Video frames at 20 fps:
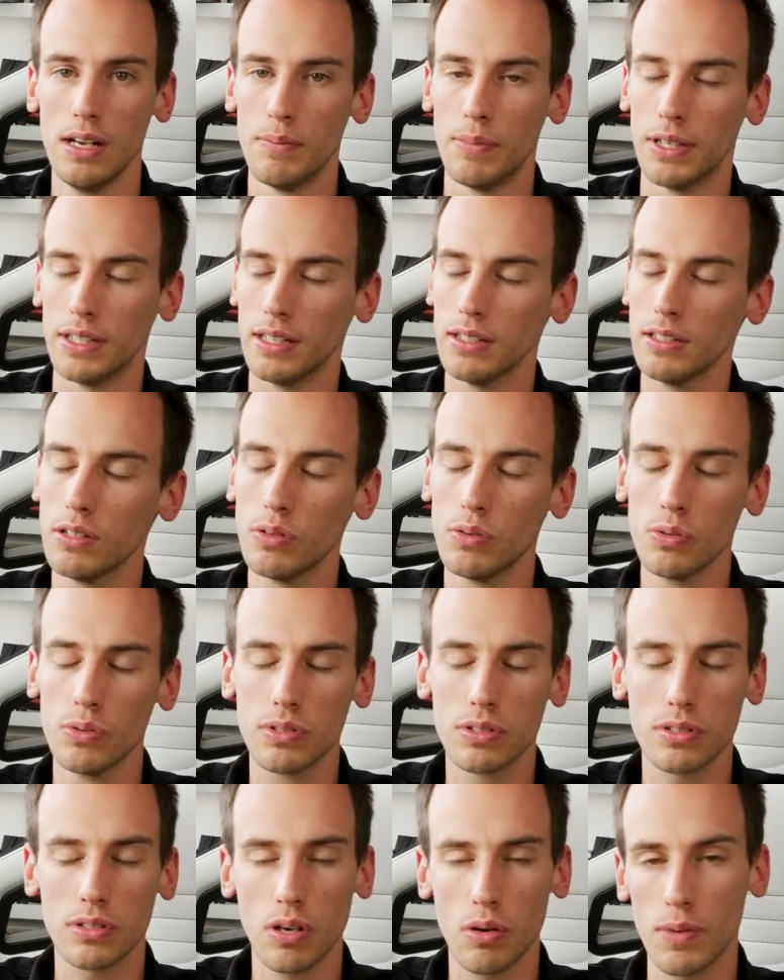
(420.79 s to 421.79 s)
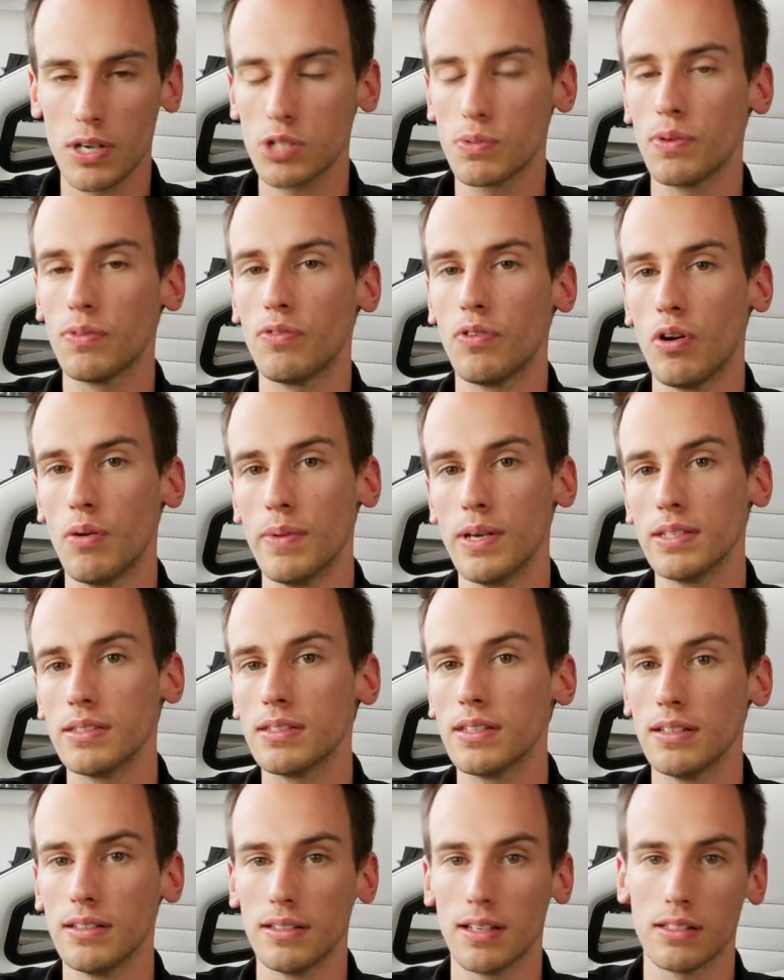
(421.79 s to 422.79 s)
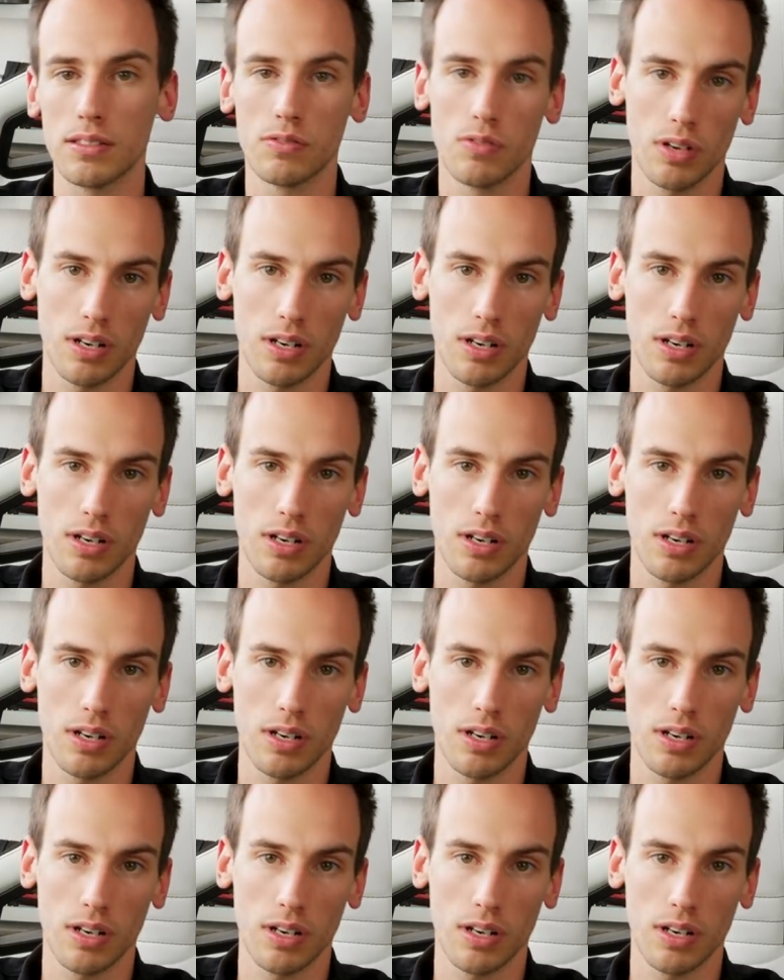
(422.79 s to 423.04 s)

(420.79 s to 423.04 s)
but you lose so much performance that it doesn't